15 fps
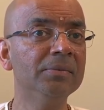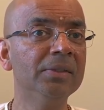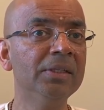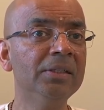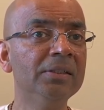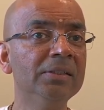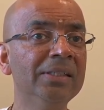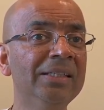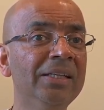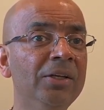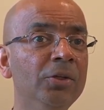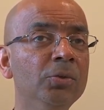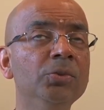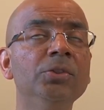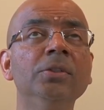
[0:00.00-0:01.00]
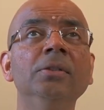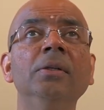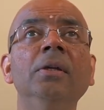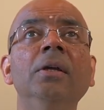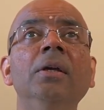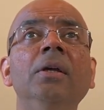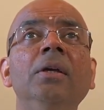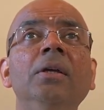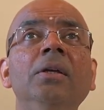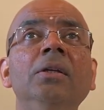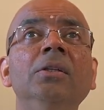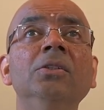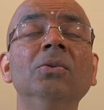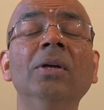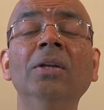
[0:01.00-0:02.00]
It is an illusion.
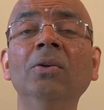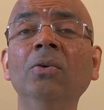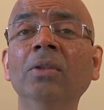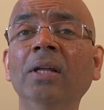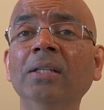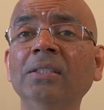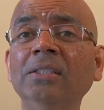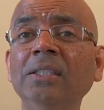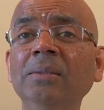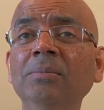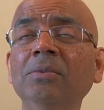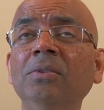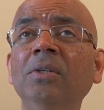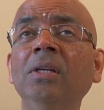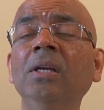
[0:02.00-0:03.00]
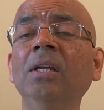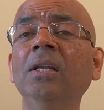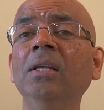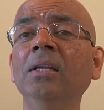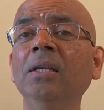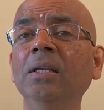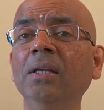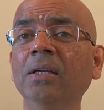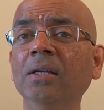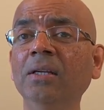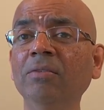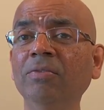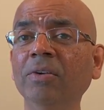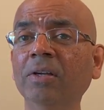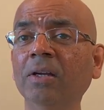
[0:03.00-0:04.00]
So I know that seems really
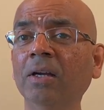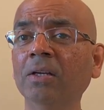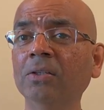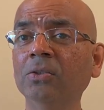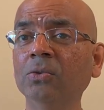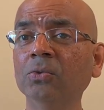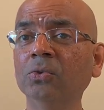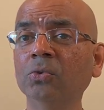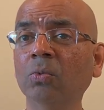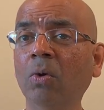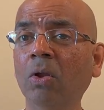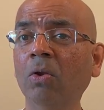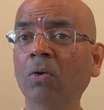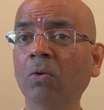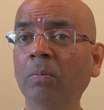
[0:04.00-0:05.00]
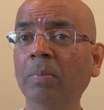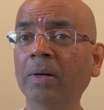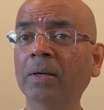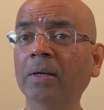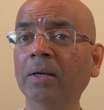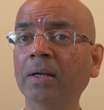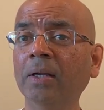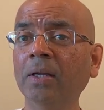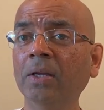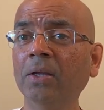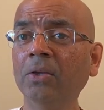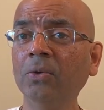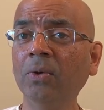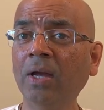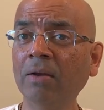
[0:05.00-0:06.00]
difficult to swallow, but
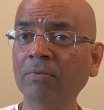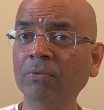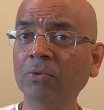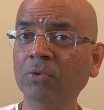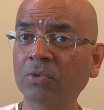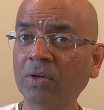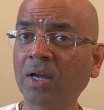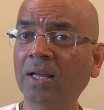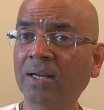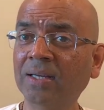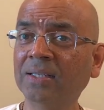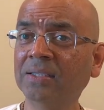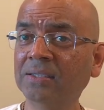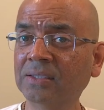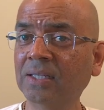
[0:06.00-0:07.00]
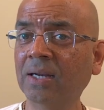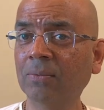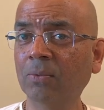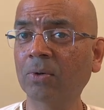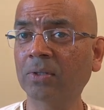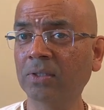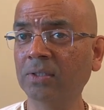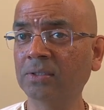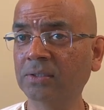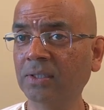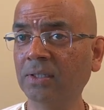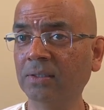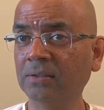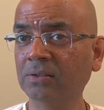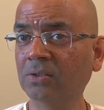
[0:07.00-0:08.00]
you have to try and understand what they're
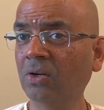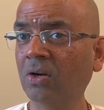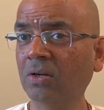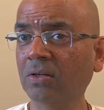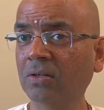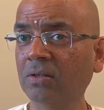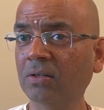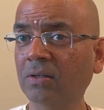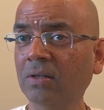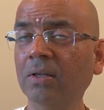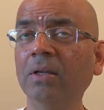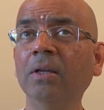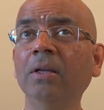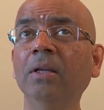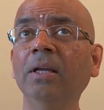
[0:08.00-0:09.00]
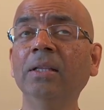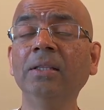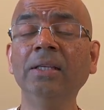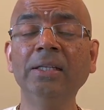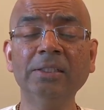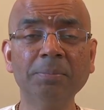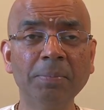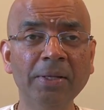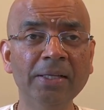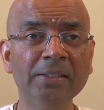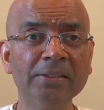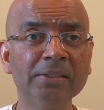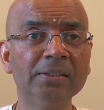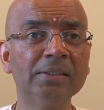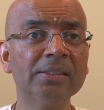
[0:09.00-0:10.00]
saying. It's not, and he
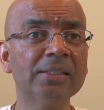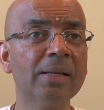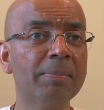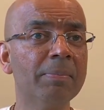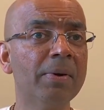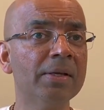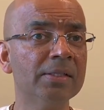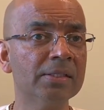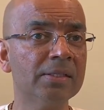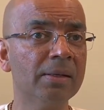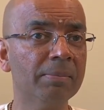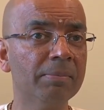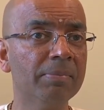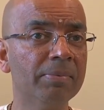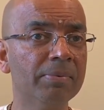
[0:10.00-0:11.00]
explains it step by step.